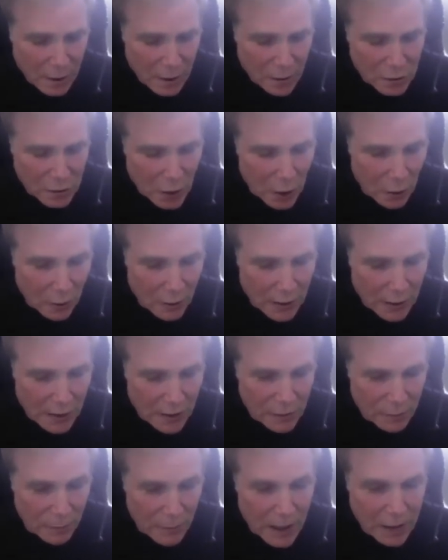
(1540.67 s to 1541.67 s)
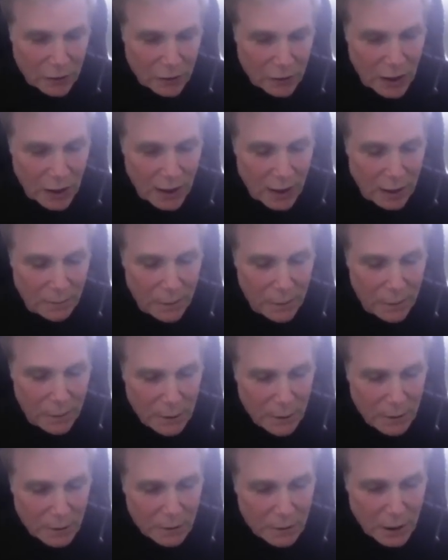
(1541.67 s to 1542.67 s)
So it's my job
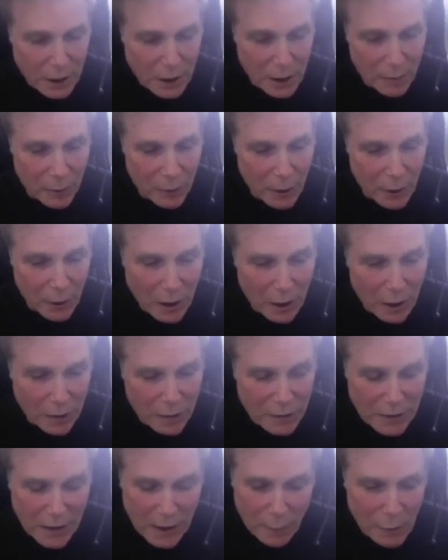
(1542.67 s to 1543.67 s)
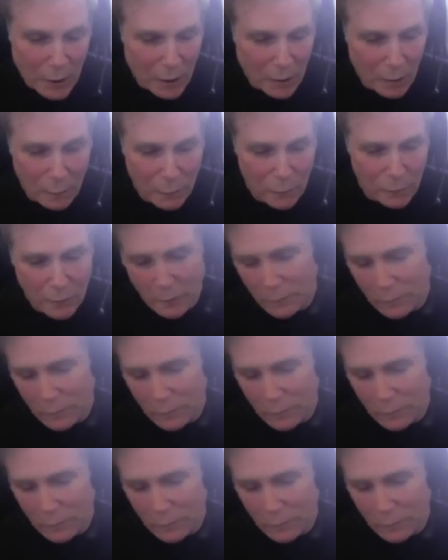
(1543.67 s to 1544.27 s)
to come along and say, well,